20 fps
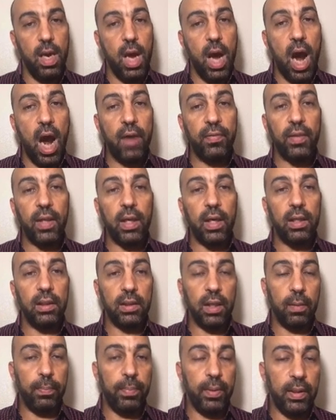After
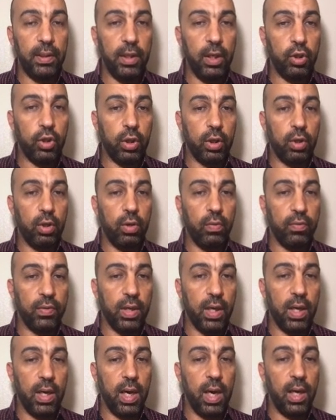interpretation of
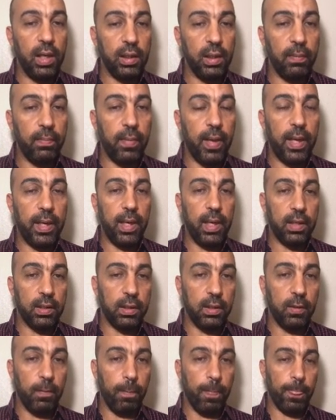the item analysis
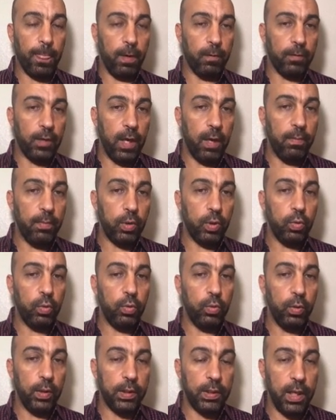of the
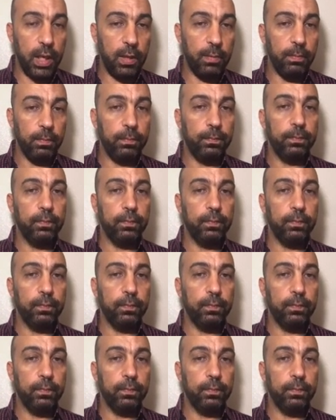MCQ exam,